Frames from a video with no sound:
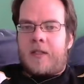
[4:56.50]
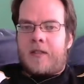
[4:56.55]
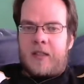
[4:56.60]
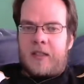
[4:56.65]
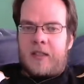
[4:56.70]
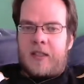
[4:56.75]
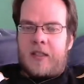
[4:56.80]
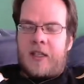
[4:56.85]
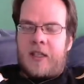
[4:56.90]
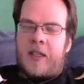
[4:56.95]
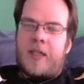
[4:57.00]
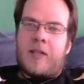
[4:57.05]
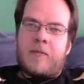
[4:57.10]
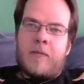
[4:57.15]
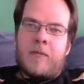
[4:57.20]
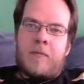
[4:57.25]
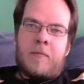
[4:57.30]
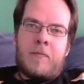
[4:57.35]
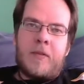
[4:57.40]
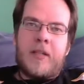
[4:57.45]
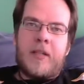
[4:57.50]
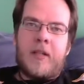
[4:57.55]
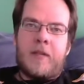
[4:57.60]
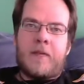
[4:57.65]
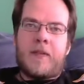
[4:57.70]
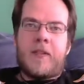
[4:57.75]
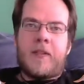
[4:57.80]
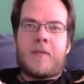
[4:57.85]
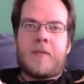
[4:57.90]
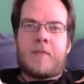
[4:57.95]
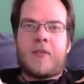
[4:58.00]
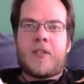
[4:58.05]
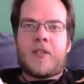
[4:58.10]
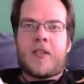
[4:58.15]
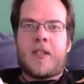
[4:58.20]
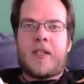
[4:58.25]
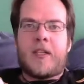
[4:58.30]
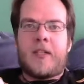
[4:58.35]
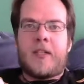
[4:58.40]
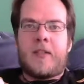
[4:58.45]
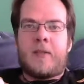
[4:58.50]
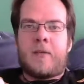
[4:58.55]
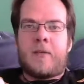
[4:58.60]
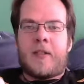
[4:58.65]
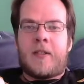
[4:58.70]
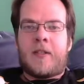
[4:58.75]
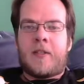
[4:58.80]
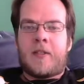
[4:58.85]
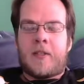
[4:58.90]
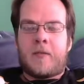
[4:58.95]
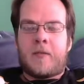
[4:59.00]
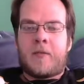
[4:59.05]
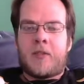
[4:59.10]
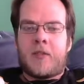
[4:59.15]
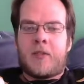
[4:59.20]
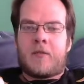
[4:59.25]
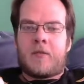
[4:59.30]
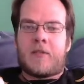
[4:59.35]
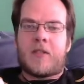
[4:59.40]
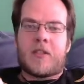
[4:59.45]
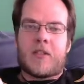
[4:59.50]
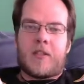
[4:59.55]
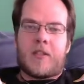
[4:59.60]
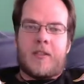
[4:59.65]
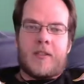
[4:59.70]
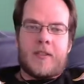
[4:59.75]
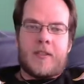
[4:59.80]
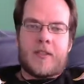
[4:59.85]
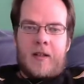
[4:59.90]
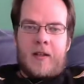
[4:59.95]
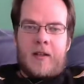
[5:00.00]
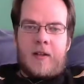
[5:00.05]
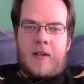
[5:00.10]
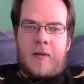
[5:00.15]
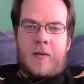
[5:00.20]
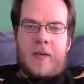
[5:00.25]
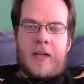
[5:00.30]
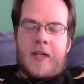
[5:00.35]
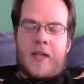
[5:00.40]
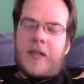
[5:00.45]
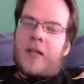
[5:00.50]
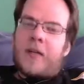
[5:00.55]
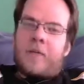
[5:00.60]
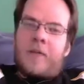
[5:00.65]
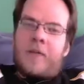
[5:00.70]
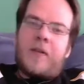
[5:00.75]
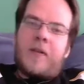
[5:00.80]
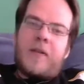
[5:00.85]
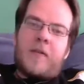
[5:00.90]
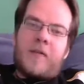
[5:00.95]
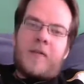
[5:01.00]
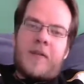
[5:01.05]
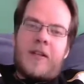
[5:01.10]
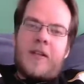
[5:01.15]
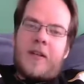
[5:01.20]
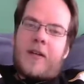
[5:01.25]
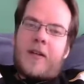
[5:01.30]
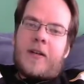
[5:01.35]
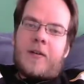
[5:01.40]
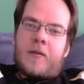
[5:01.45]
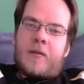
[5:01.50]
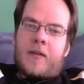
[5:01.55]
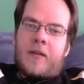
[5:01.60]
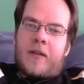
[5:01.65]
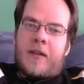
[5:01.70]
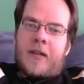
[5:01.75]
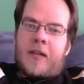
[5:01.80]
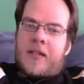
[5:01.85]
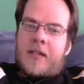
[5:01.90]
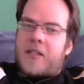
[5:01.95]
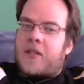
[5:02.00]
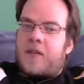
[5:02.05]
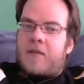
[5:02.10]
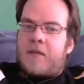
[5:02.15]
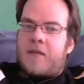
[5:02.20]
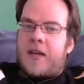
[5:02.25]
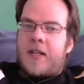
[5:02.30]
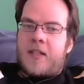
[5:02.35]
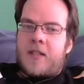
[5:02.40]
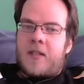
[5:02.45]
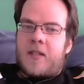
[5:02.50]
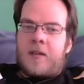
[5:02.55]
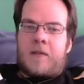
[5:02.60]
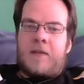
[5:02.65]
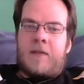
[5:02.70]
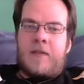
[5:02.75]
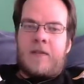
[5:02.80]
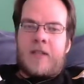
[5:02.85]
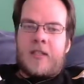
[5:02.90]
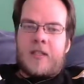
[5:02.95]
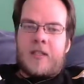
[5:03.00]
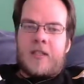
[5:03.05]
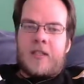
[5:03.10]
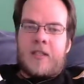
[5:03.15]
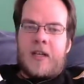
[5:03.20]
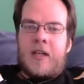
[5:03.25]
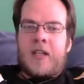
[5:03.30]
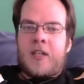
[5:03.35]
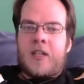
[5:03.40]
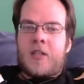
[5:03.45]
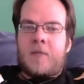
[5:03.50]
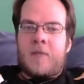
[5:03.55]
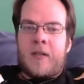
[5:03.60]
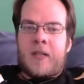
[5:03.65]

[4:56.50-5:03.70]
I am a bit of a numbers guy when it comes to results. When I upload a video that is Rise of the Reds, I expect to